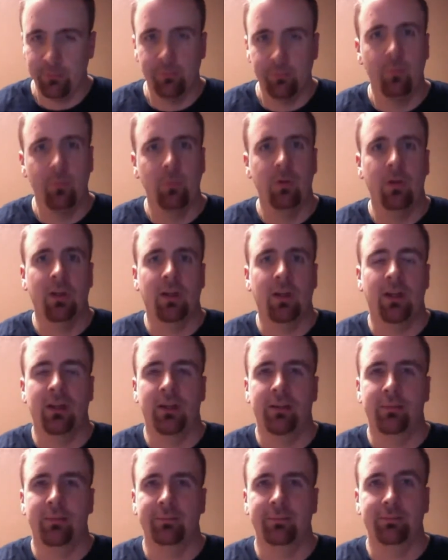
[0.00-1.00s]
Well,
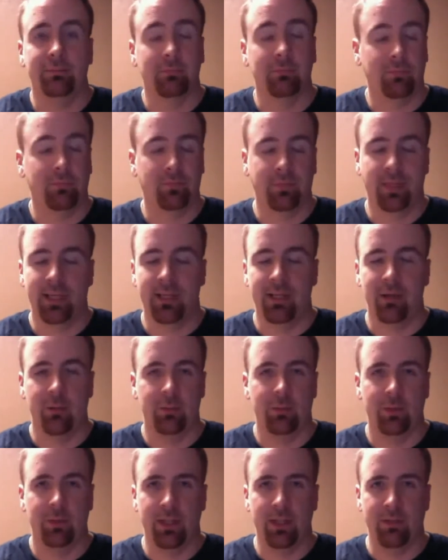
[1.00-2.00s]
I hope that
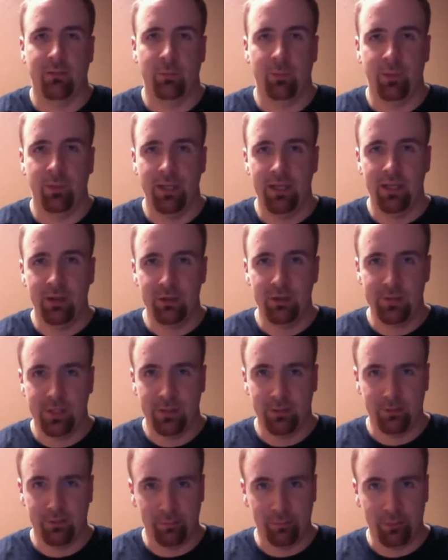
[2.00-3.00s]
everybody goes out and
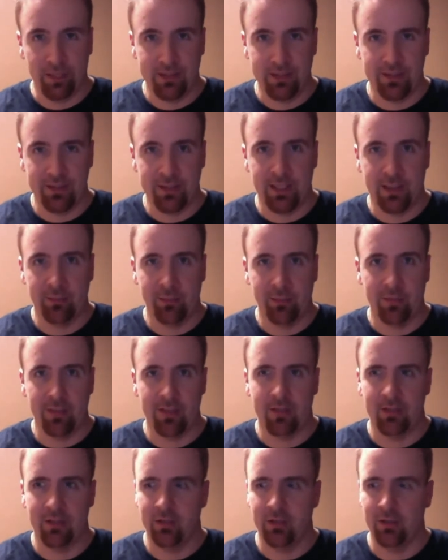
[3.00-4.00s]
buys a copy.
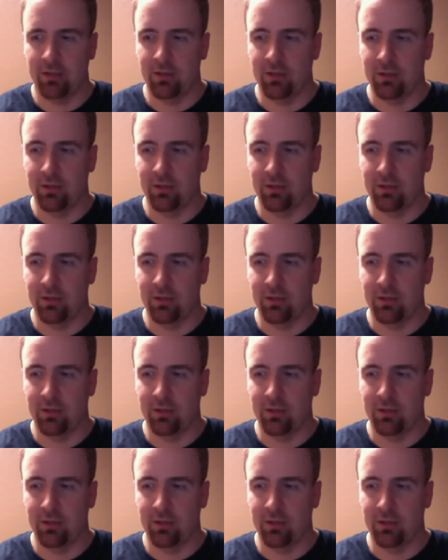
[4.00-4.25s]
They're